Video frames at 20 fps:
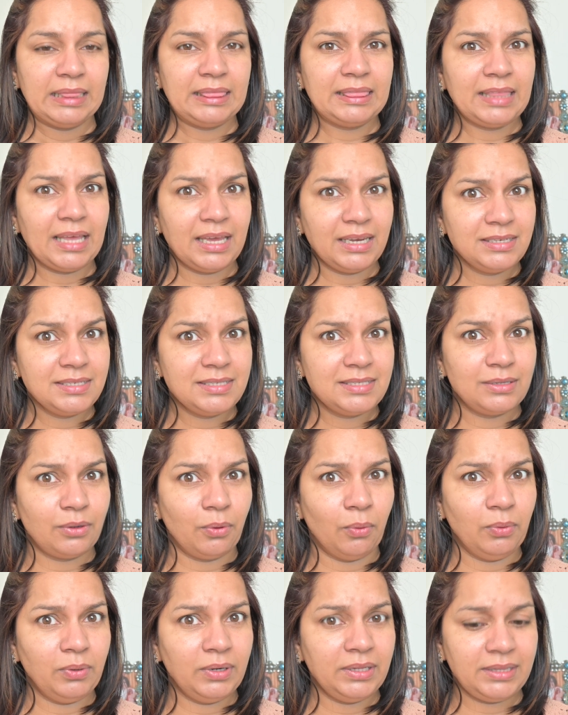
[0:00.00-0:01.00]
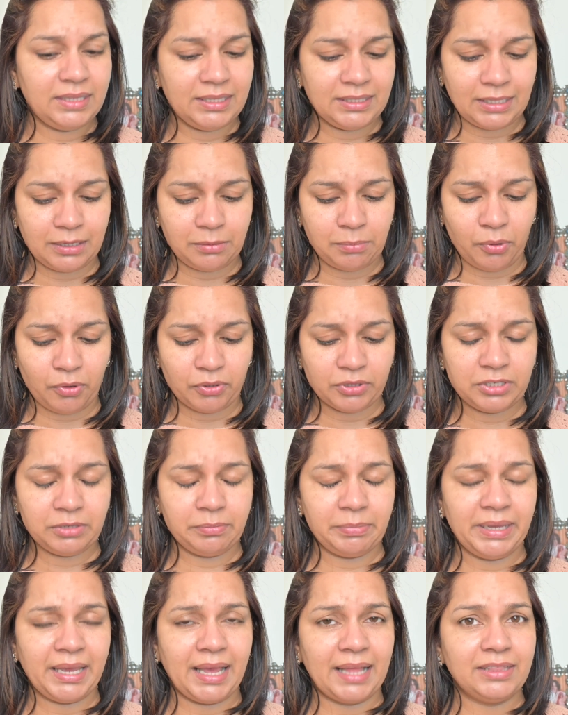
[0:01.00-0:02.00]
That is the only thing that bothered
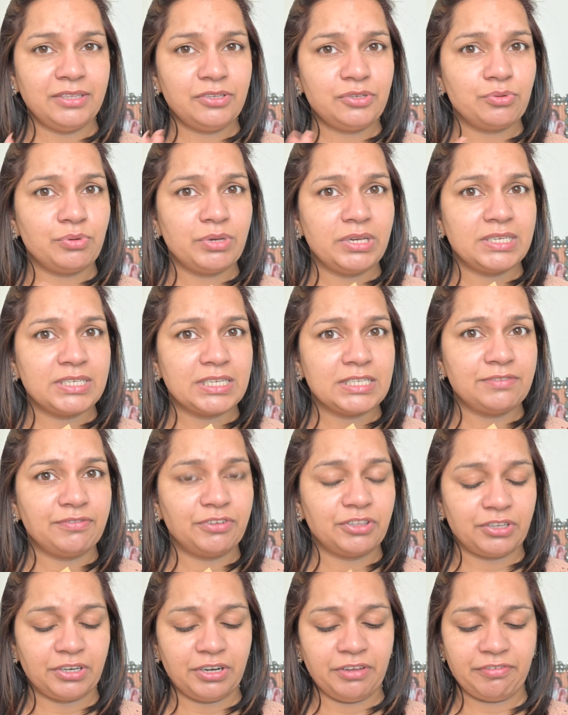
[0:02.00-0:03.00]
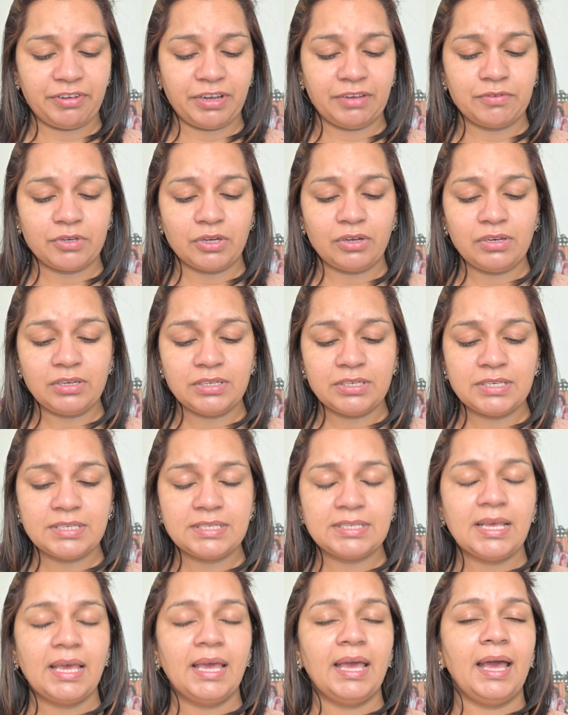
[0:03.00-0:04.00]
me, and this retails for
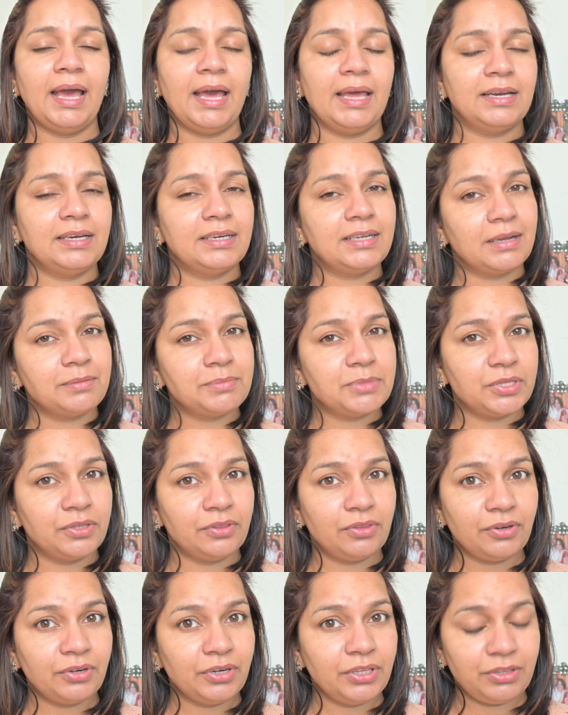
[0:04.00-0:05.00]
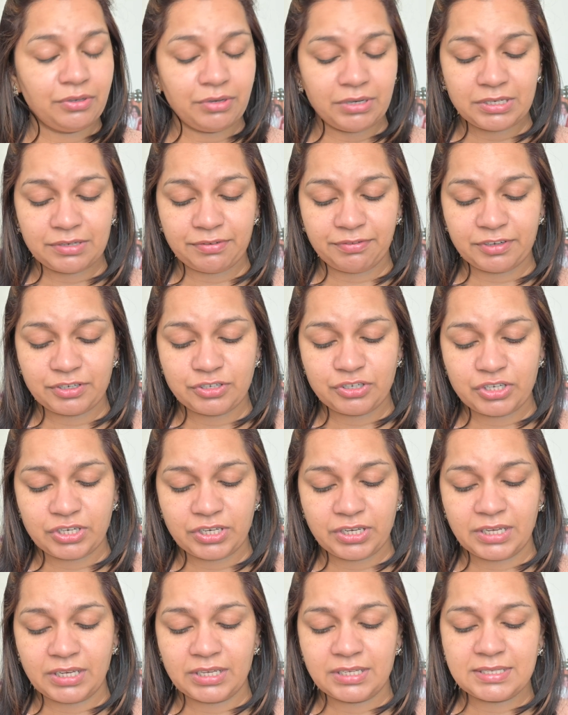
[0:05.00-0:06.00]
$35 and it comes in 33 different
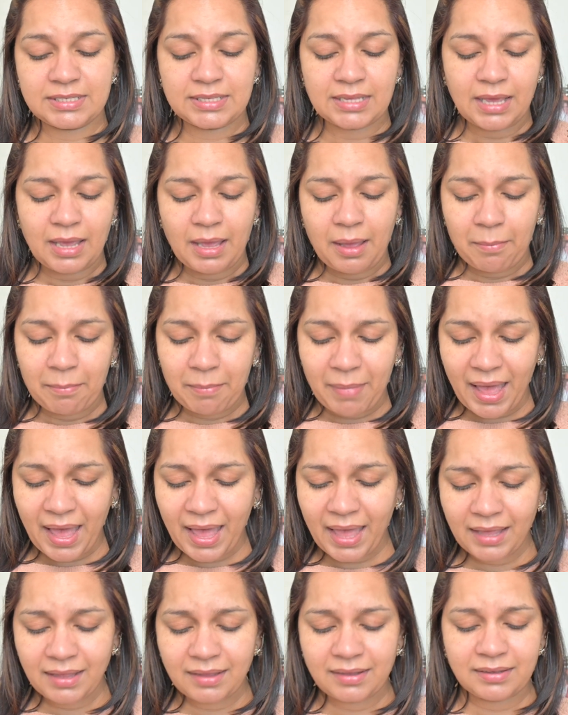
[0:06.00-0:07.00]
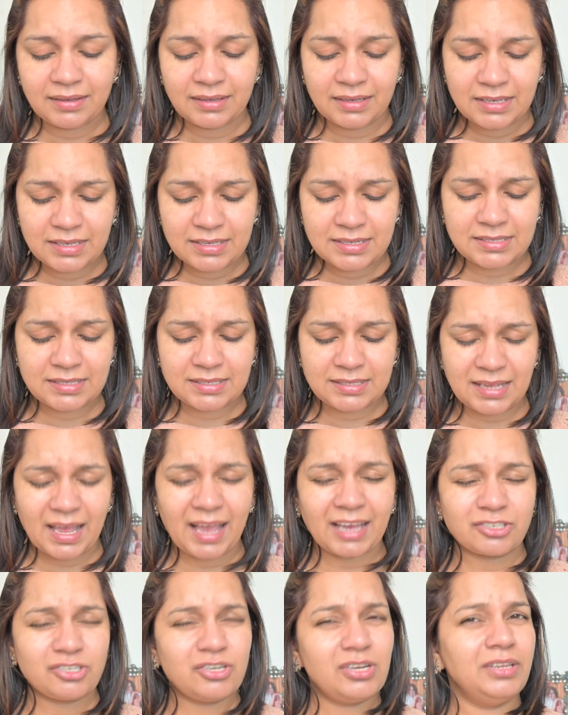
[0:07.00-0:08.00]
shades. MAC is
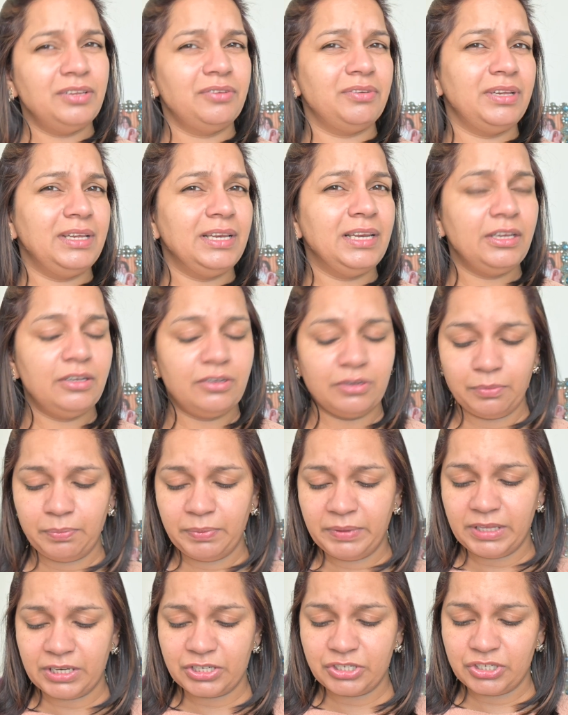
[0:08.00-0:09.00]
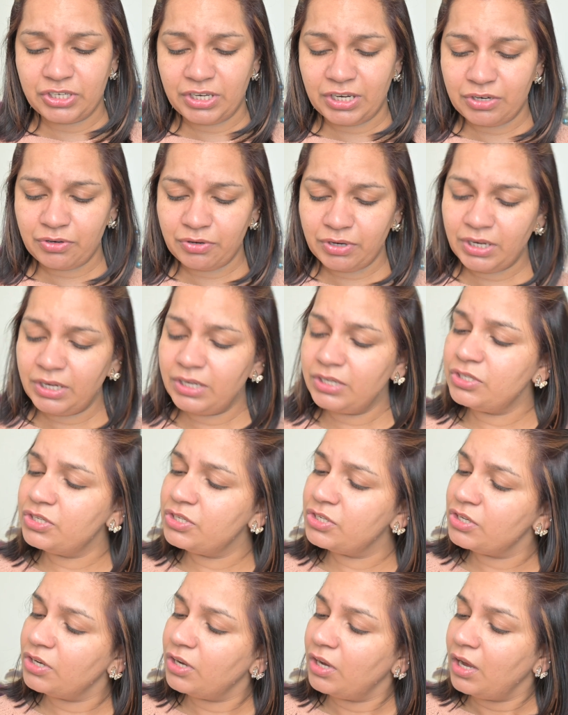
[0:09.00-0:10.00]
actually really good with their shade
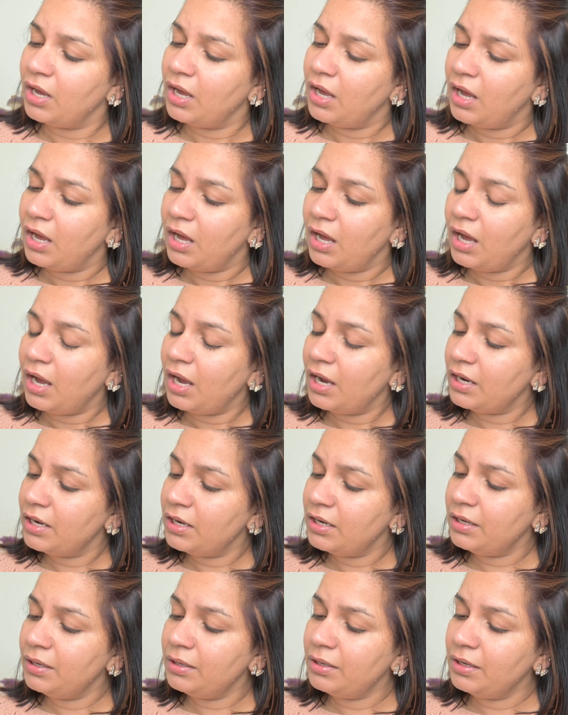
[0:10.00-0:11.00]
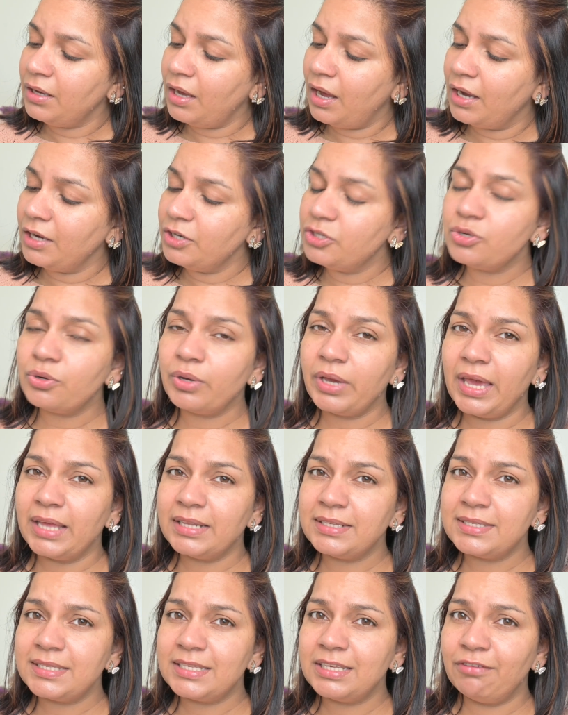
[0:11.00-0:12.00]
range. I took
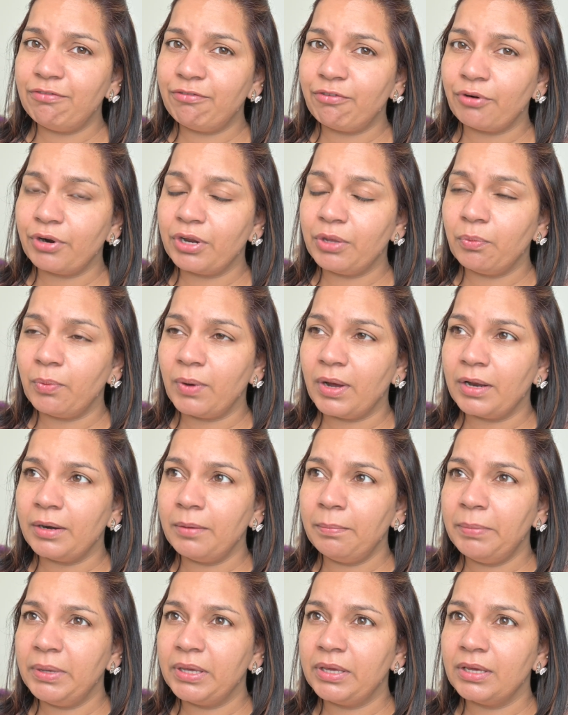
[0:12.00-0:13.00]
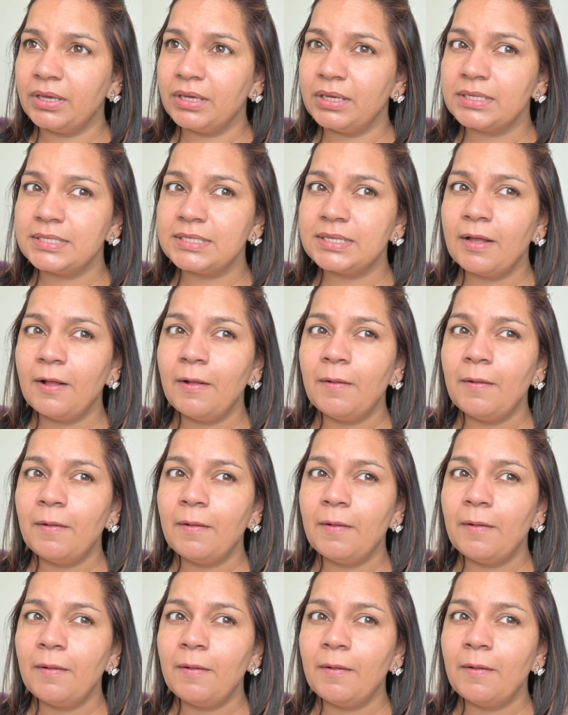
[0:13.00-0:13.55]
NC41 because